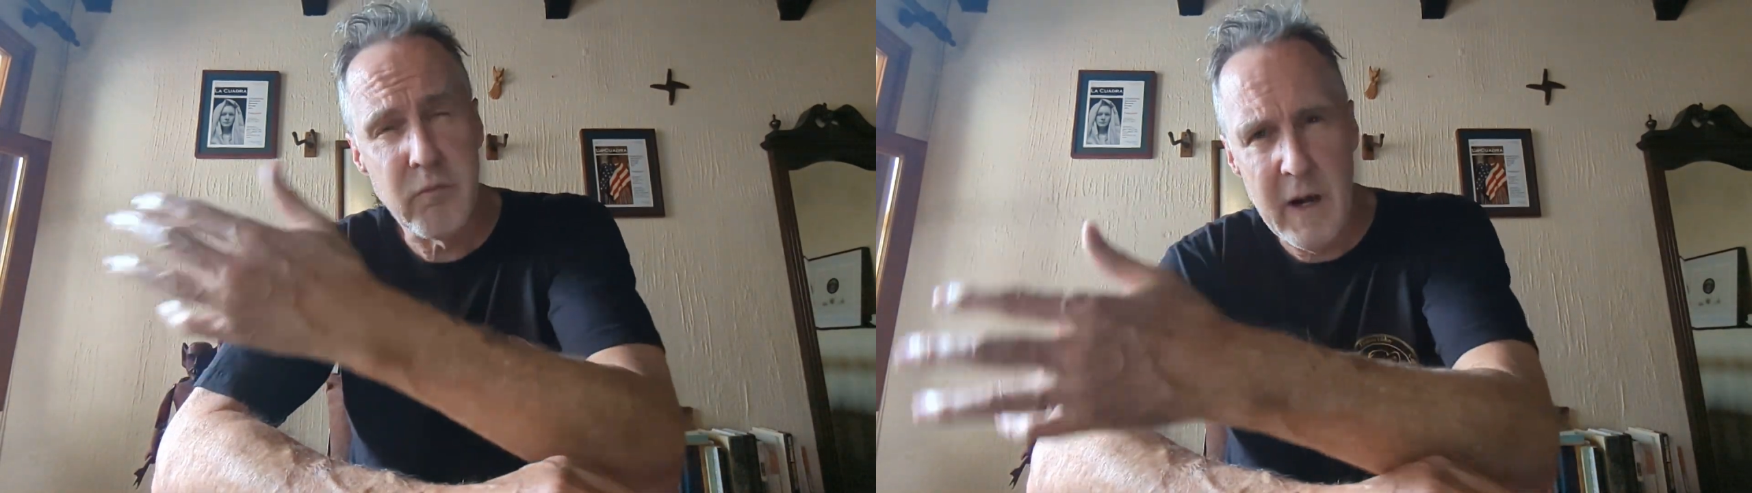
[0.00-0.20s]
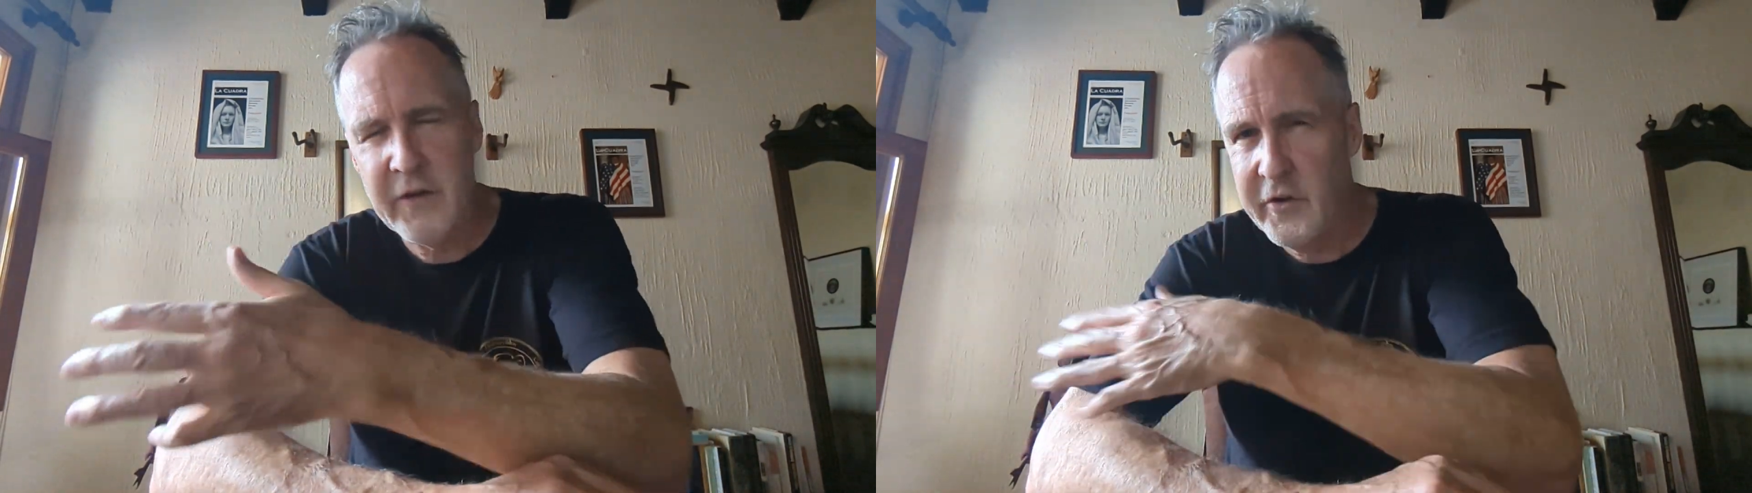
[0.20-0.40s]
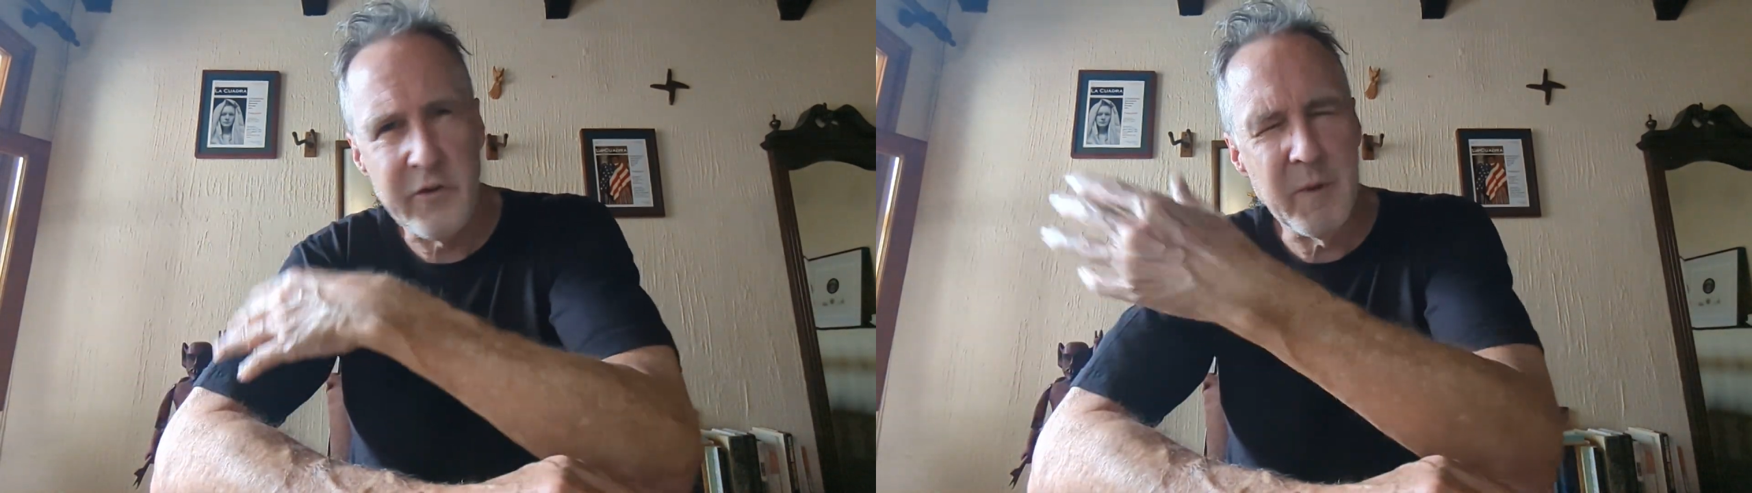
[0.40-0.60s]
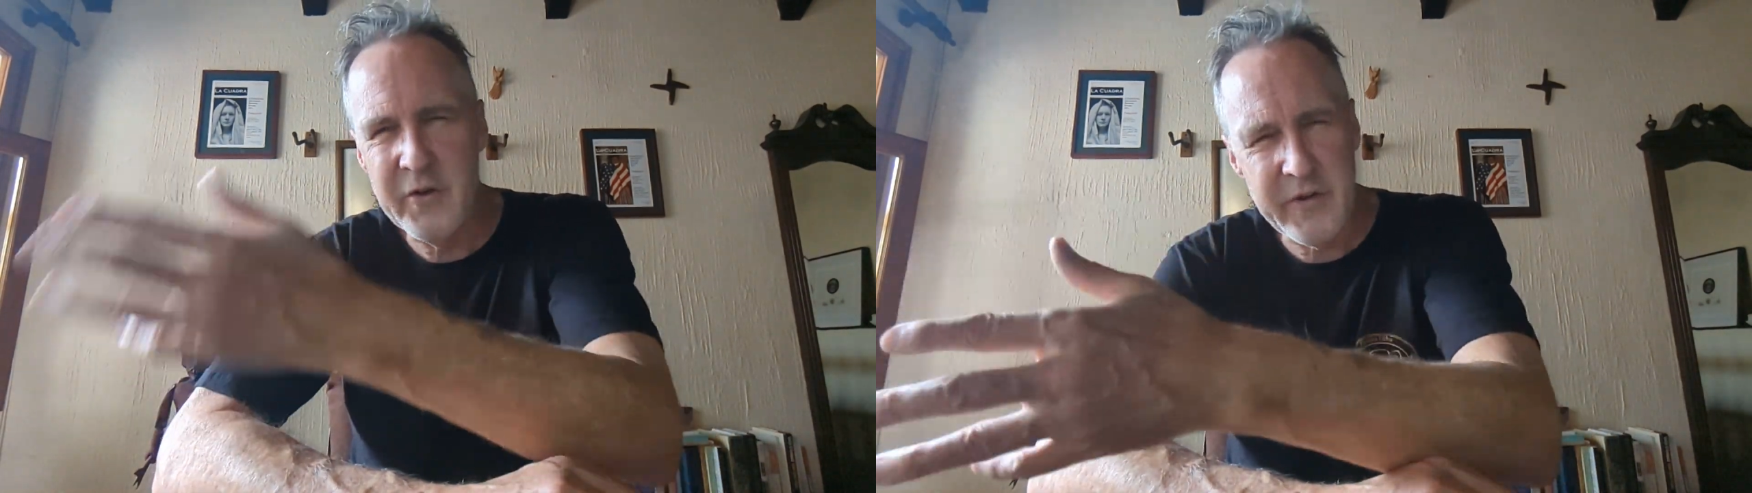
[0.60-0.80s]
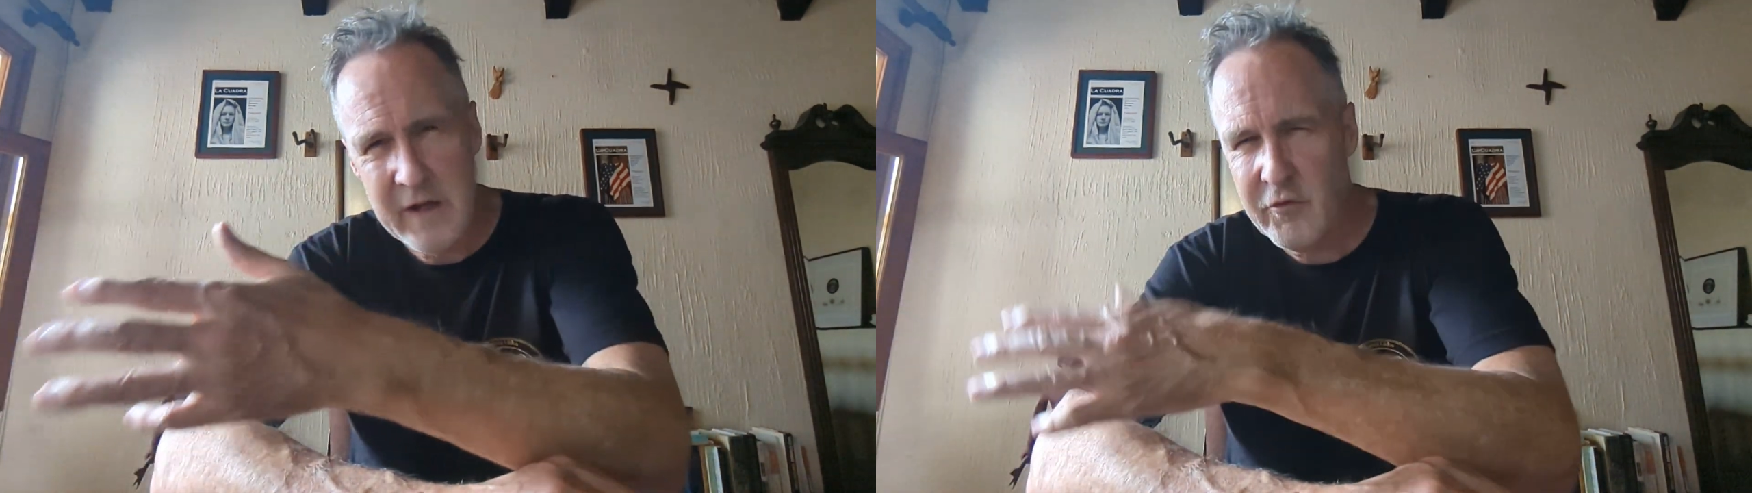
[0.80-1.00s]
racism and
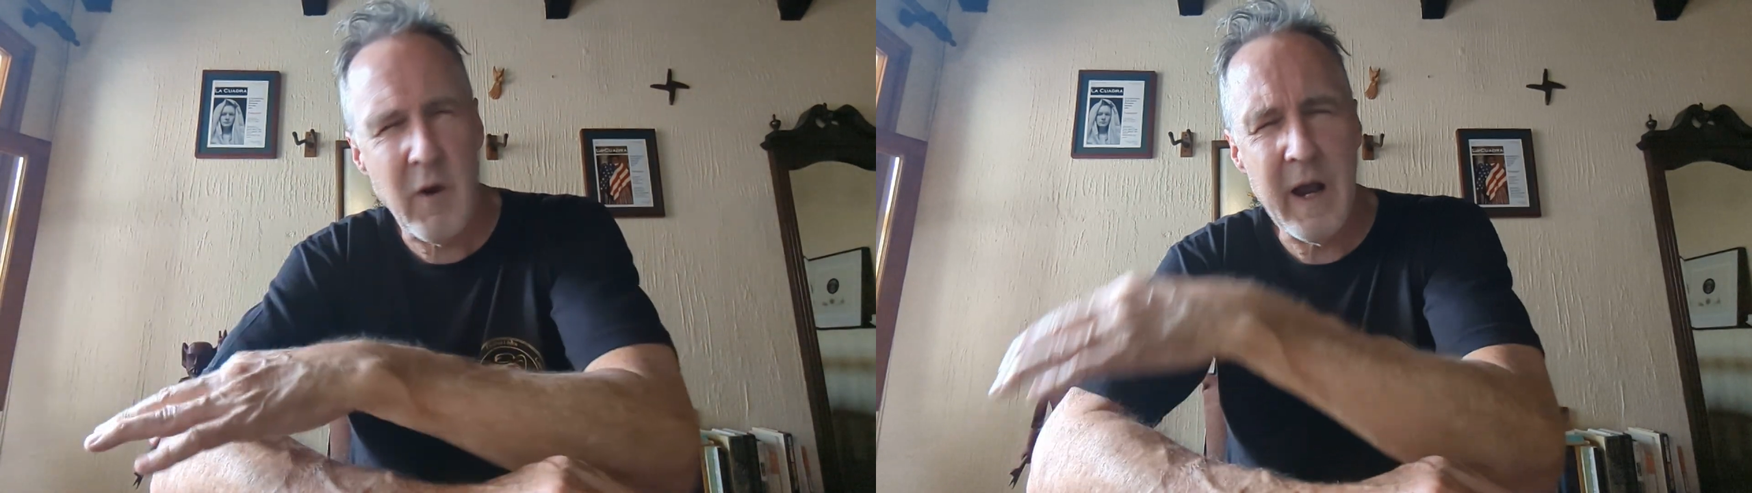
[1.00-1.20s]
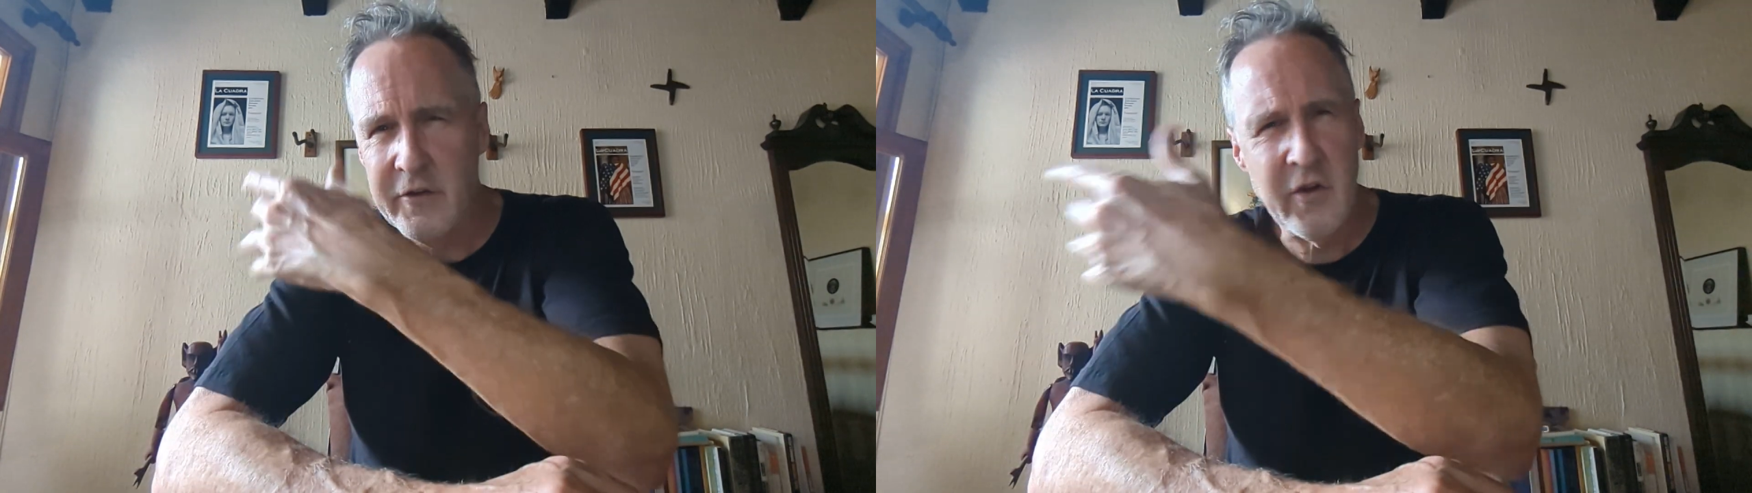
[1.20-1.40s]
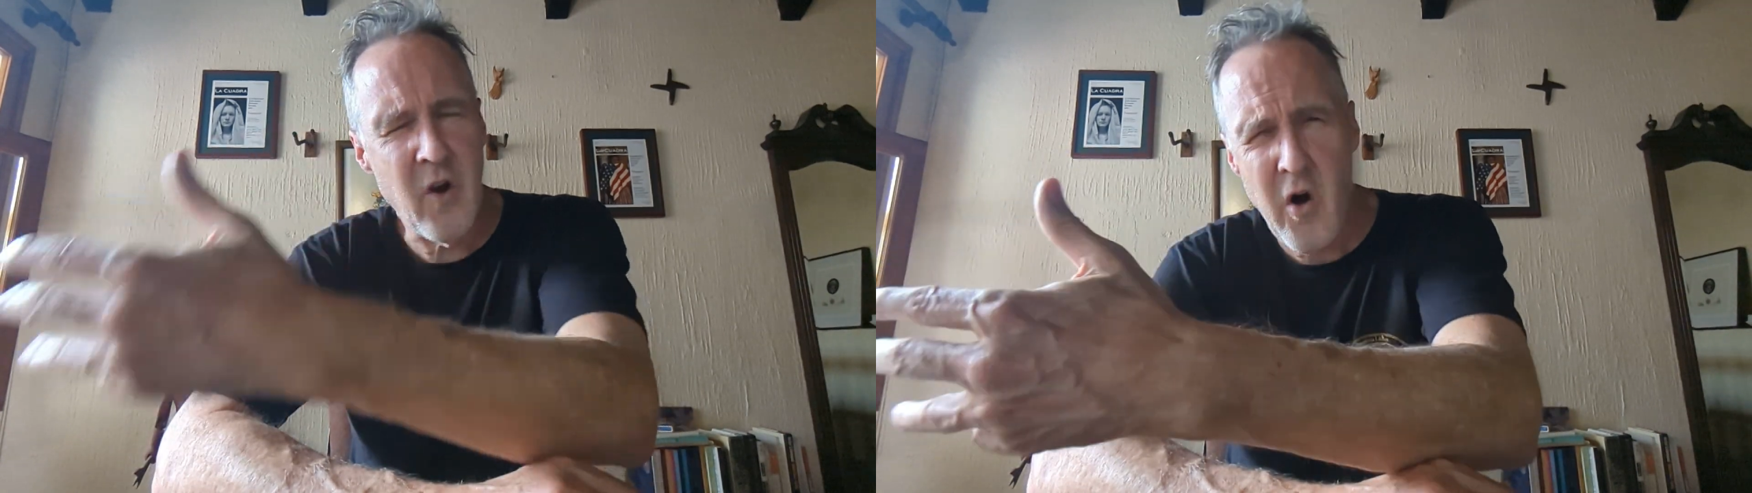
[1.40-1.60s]
states' rights and